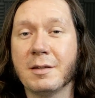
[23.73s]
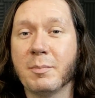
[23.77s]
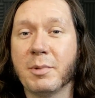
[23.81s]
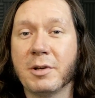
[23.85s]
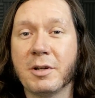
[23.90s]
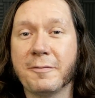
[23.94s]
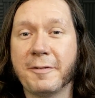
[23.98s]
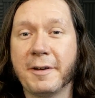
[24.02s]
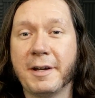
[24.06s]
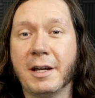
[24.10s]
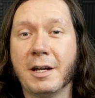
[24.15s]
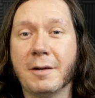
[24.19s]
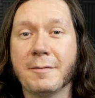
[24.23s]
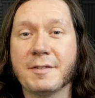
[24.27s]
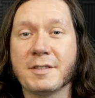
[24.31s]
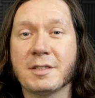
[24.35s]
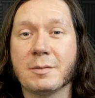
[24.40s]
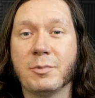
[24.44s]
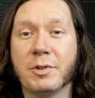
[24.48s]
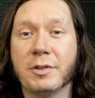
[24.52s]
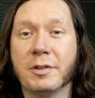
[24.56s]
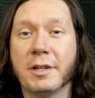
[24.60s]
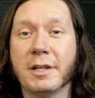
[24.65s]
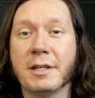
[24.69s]
But if I have
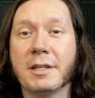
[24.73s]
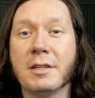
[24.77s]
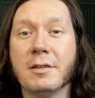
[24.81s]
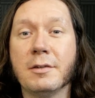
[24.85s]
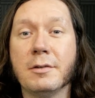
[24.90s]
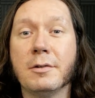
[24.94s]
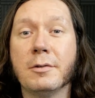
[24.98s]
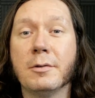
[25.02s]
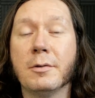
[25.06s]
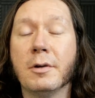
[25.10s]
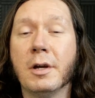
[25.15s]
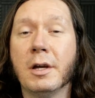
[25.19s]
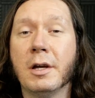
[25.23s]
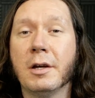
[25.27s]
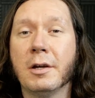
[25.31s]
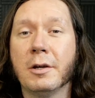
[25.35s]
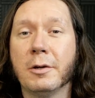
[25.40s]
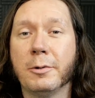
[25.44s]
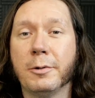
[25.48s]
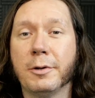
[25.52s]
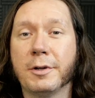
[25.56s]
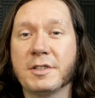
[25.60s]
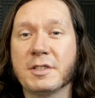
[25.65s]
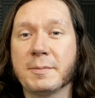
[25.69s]
someone like you
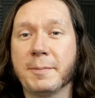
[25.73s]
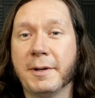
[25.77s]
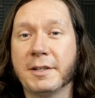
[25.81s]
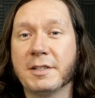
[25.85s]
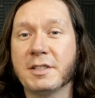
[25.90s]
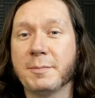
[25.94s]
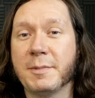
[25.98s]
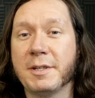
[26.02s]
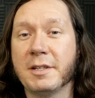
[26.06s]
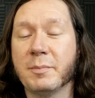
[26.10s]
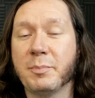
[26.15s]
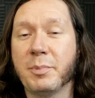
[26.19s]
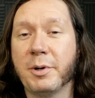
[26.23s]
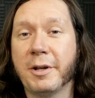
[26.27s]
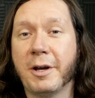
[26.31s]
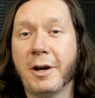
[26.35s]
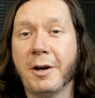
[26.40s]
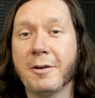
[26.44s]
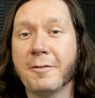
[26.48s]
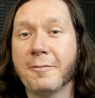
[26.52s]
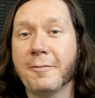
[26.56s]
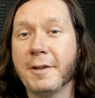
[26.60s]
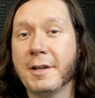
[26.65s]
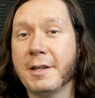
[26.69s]
who expects me to put
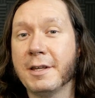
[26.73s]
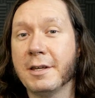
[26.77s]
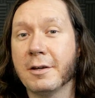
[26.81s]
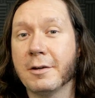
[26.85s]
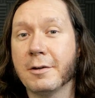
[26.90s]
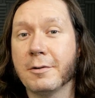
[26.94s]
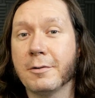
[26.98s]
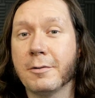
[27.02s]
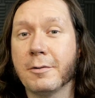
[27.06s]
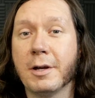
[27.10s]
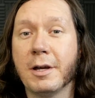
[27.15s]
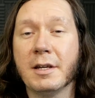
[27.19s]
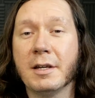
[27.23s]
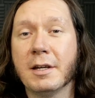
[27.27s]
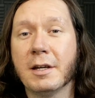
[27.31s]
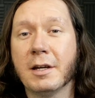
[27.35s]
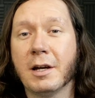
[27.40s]
out a video,